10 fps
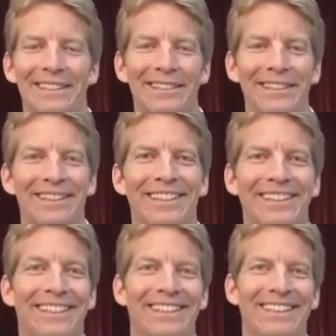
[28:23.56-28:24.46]

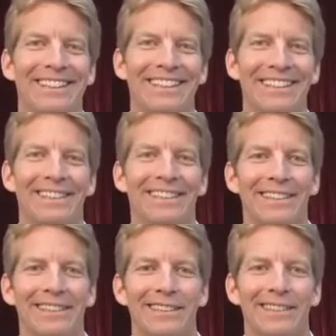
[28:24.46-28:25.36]

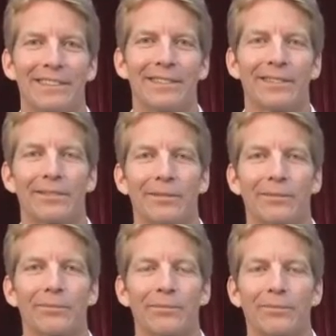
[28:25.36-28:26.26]

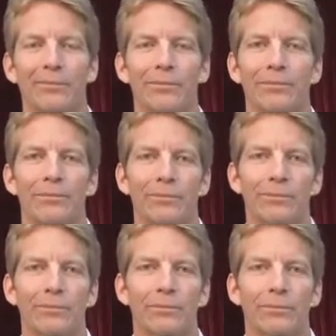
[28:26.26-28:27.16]

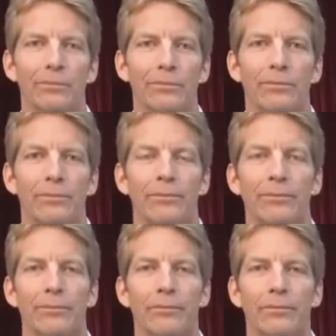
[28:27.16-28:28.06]

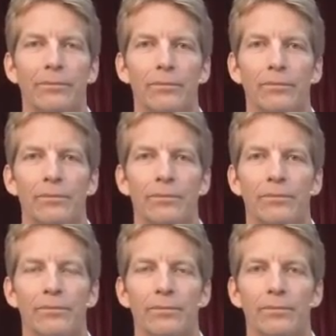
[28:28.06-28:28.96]

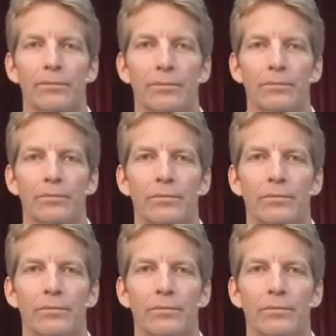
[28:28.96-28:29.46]
[no speech]